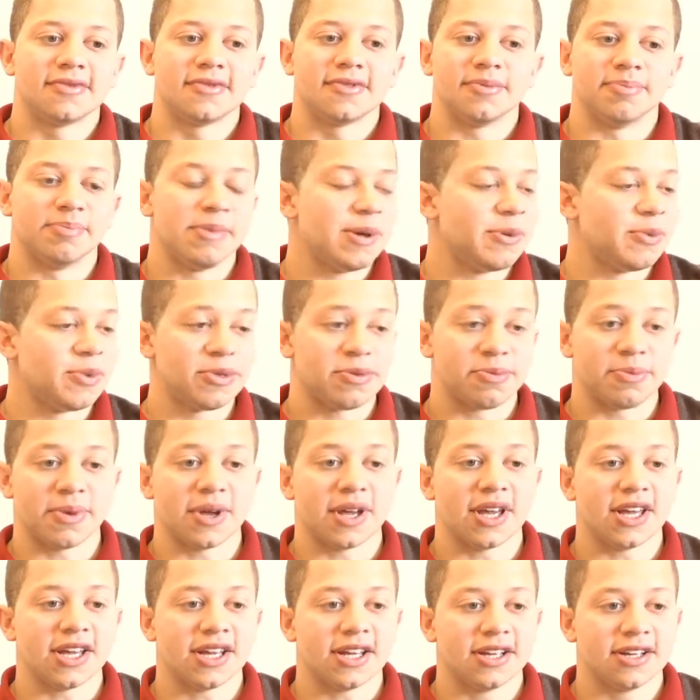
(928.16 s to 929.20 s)
meet with
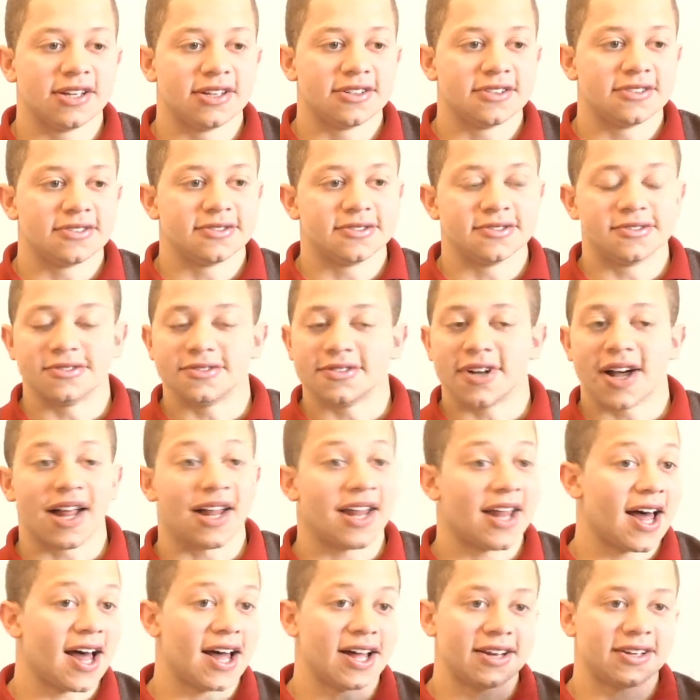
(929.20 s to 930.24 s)
me a
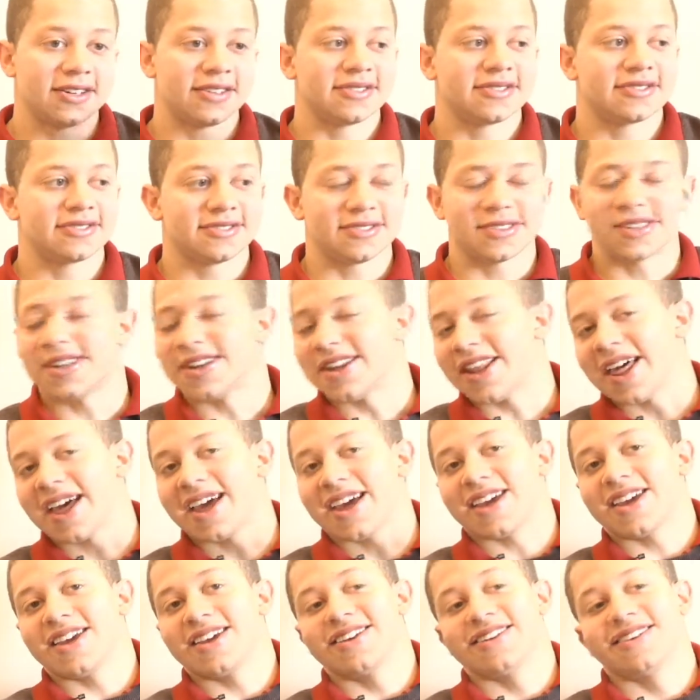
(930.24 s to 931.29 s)
lot, and
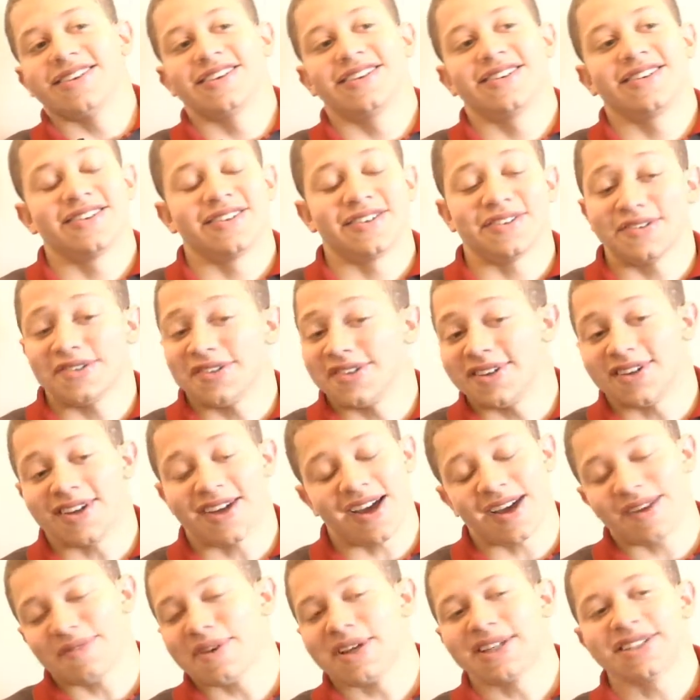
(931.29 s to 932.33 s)
like
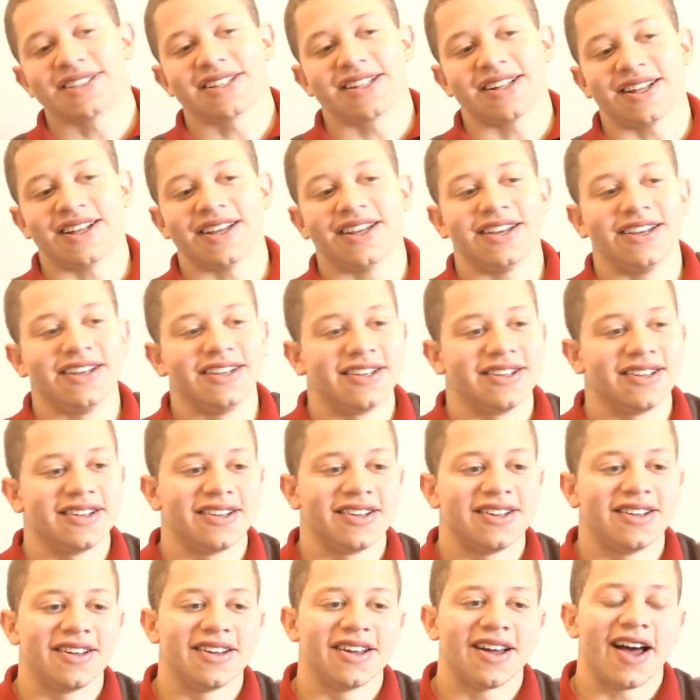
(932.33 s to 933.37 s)
I basically
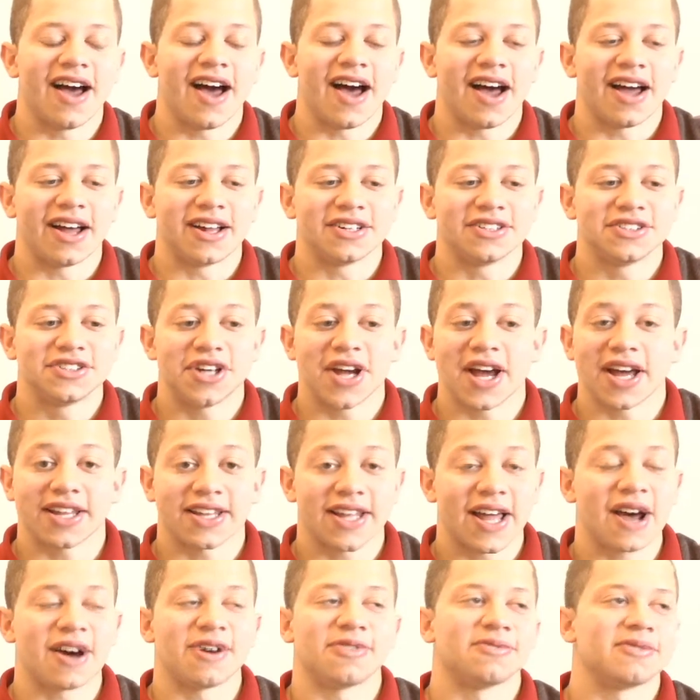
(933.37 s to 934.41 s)
checked
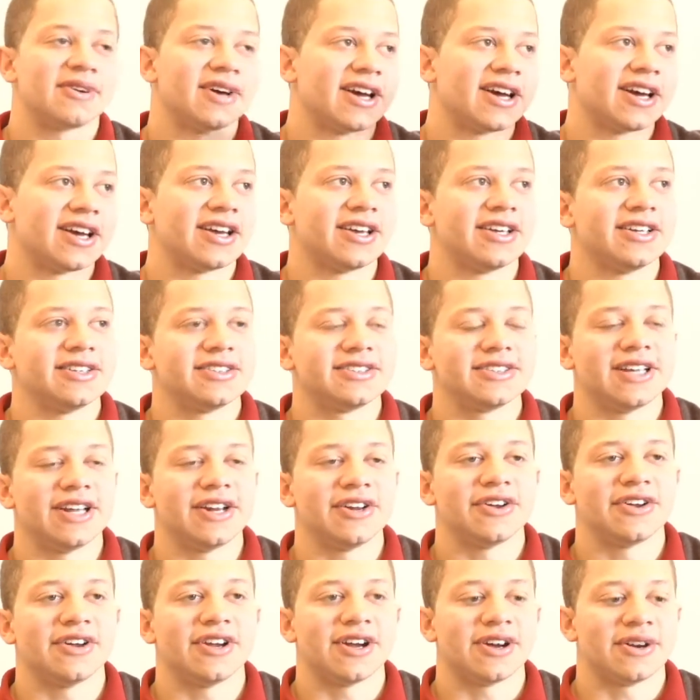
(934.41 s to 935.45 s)
out my
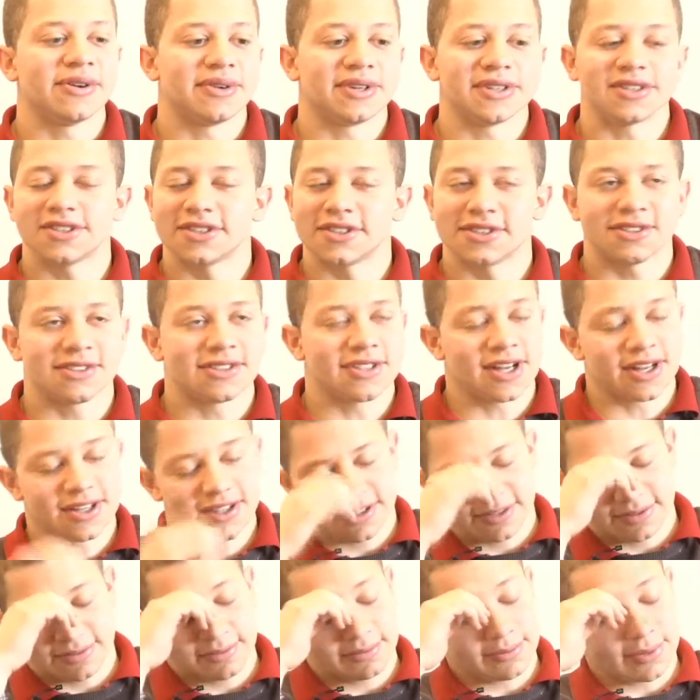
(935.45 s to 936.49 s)
senior year, which sucked.
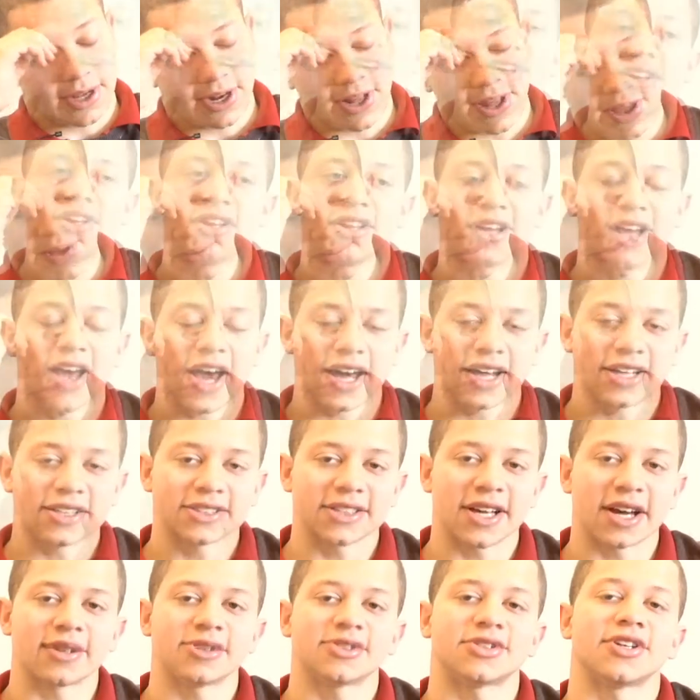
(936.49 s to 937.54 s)
The guidance
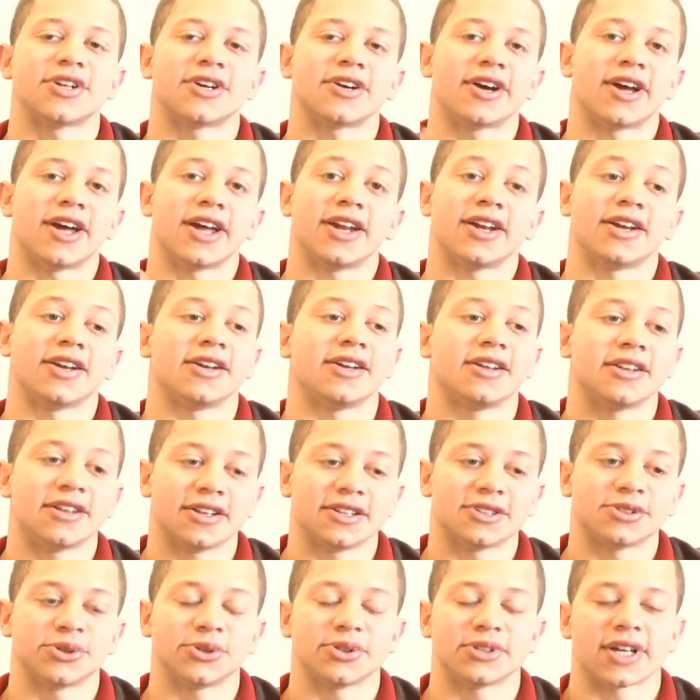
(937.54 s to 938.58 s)
counselor and the
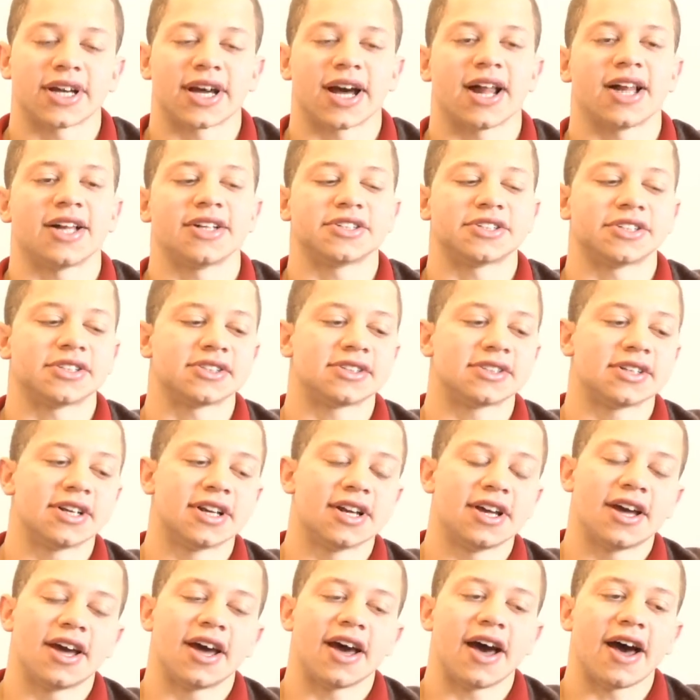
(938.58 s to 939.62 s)
school psychologist
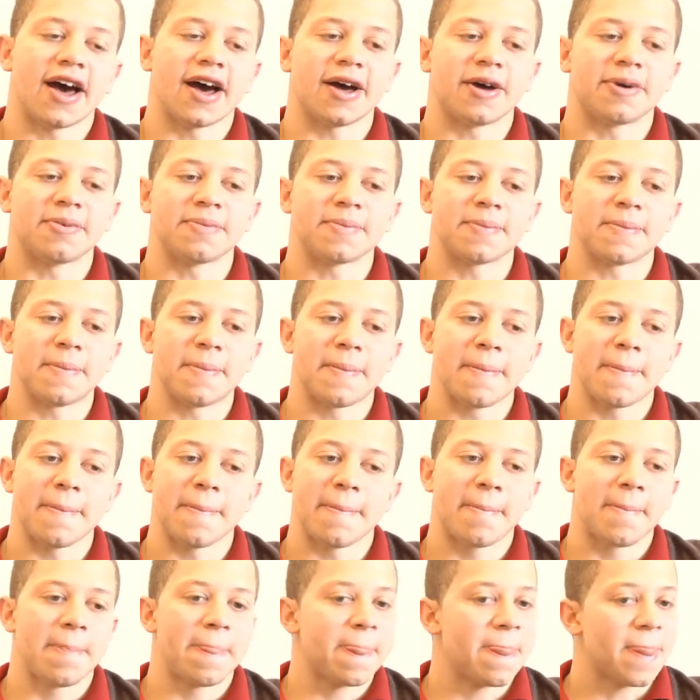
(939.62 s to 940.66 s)

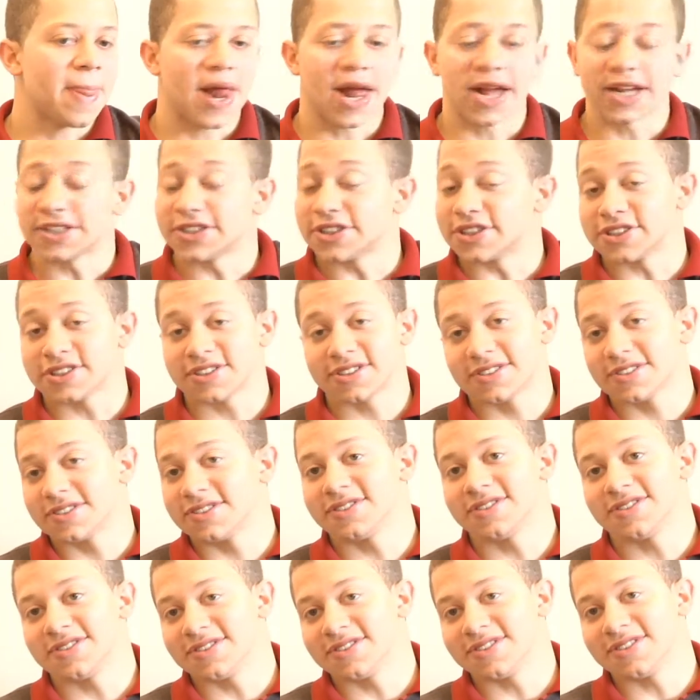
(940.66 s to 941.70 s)
like just
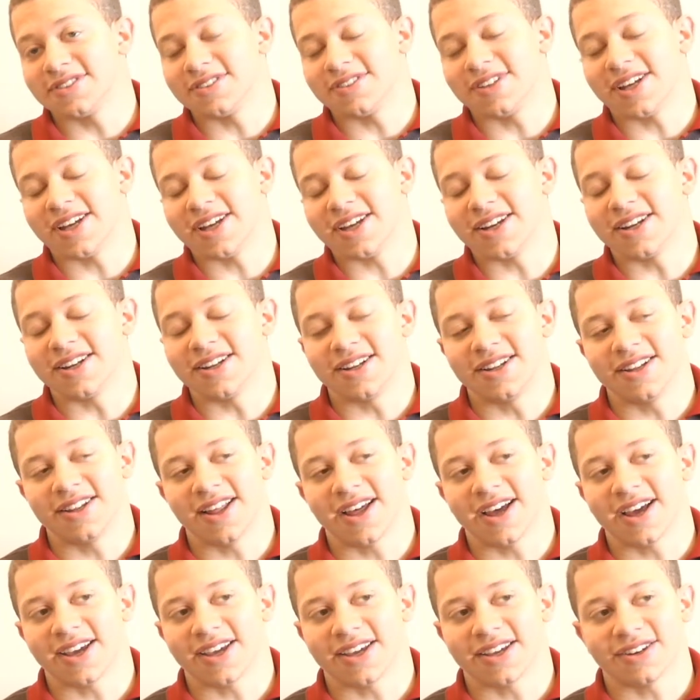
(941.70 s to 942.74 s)
did
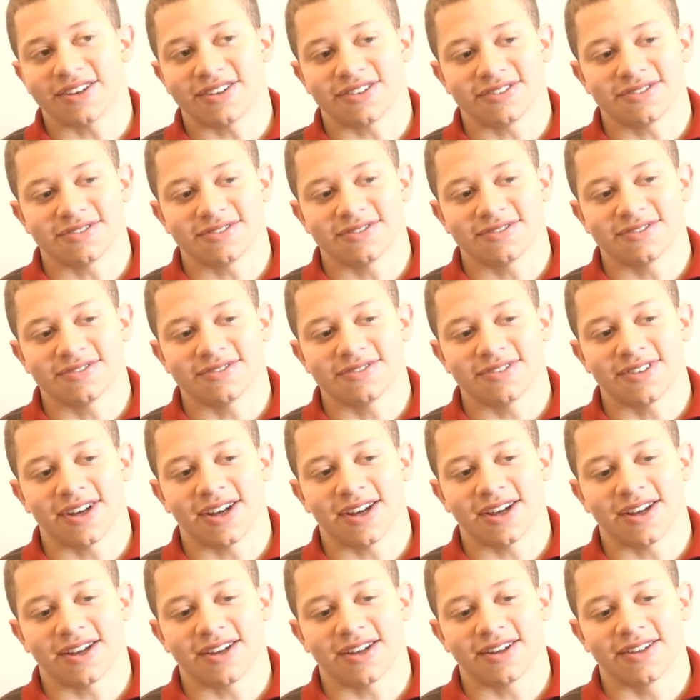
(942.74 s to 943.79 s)
like, you know,
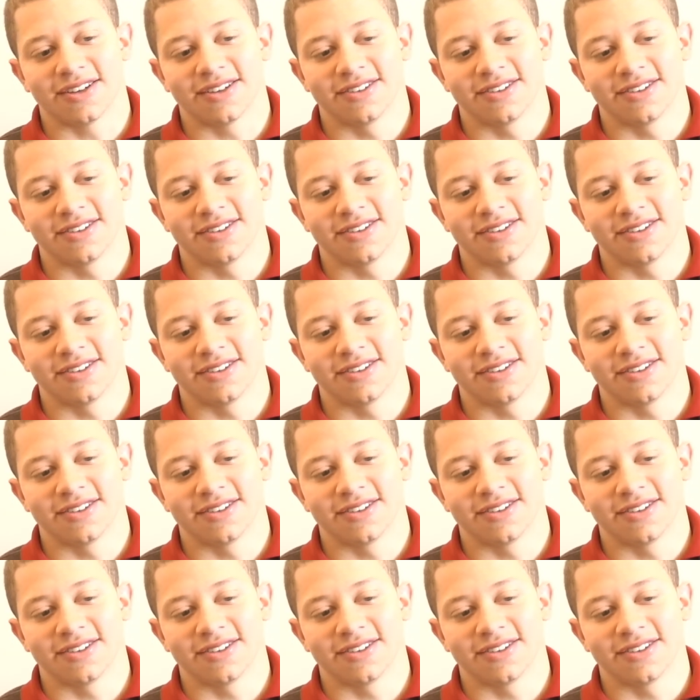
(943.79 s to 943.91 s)
a